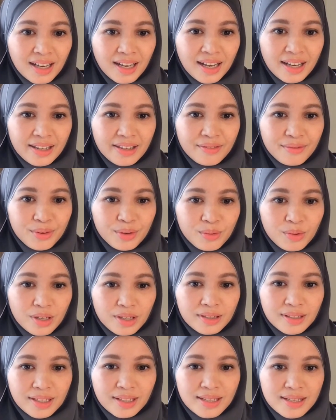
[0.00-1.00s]
Hi,
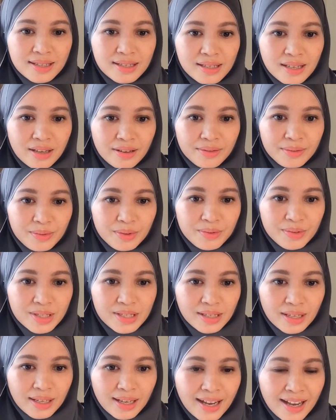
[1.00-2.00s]
everyone. I can see everyone
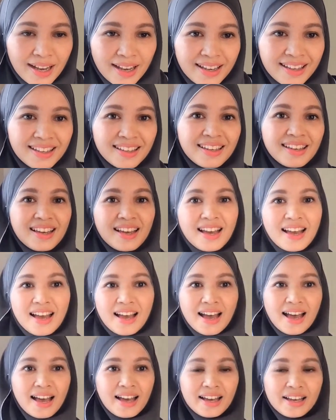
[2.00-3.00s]
saying hi.
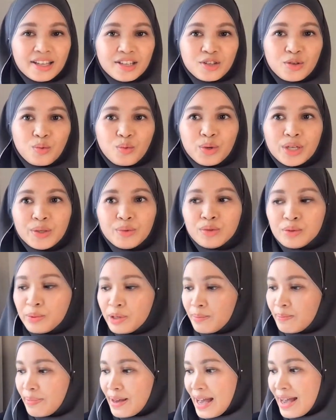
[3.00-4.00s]
And we will
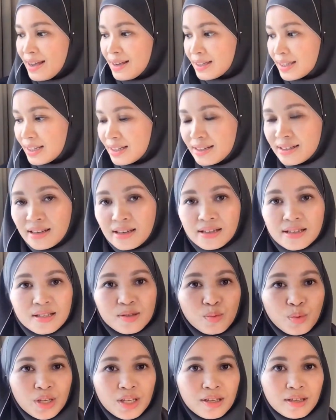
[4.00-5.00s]
be back
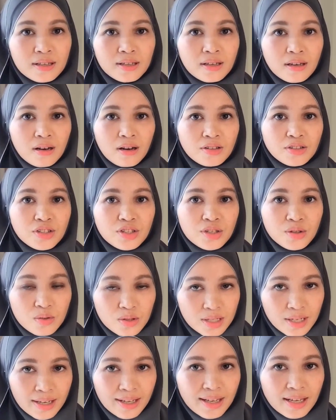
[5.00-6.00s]
next week,
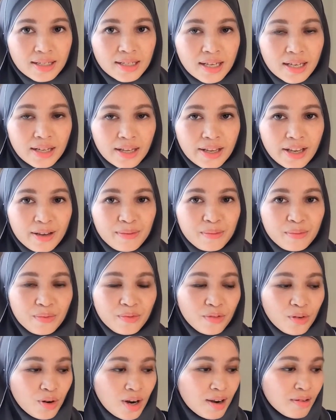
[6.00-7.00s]
Tuesday at 10 a.m.
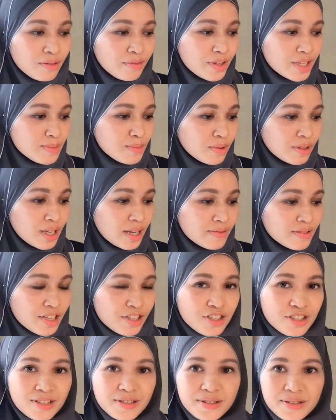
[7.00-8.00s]
for our Facebook Live
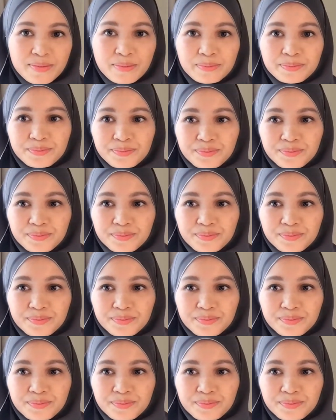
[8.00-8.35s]
sessions.